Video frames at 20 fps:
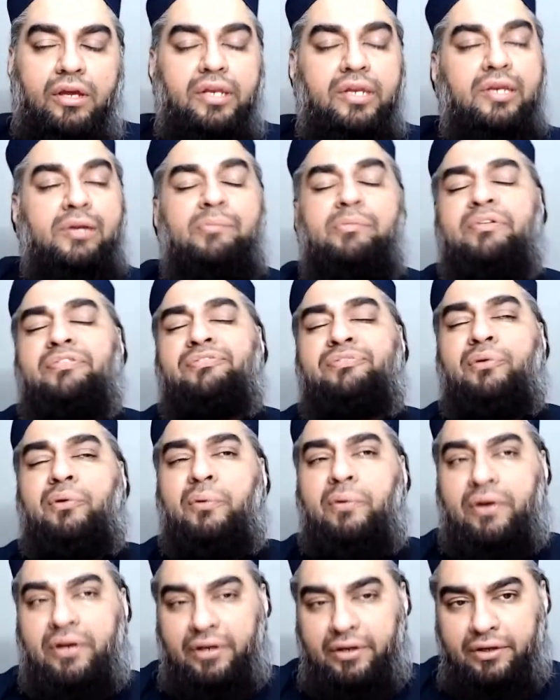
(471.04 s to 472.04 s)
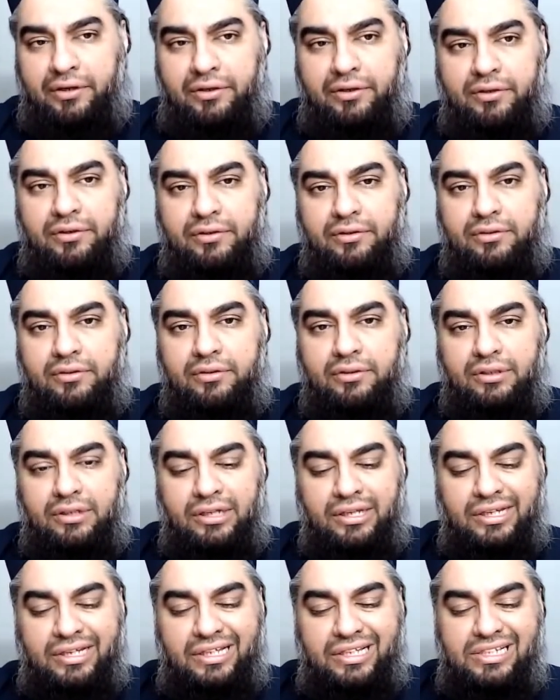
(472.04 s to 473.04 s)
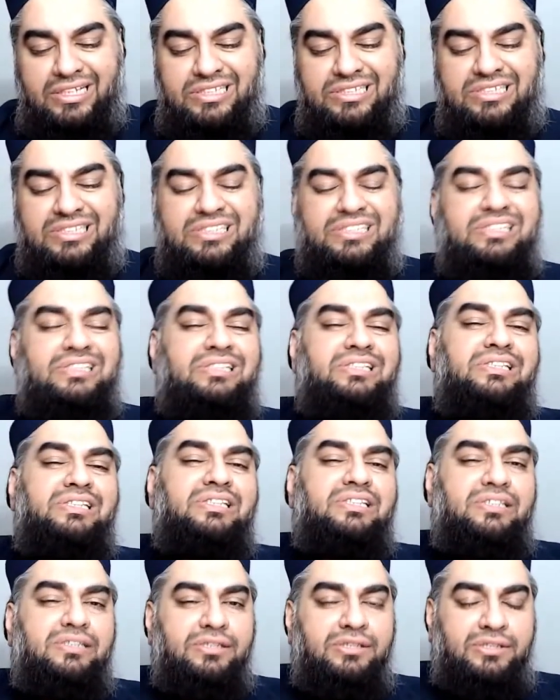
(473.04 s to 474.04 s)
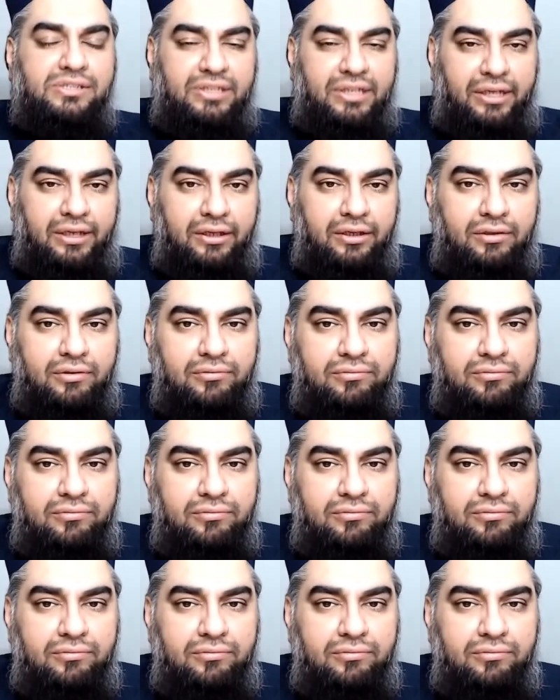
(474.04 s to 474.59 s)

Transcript: Number four is consistency.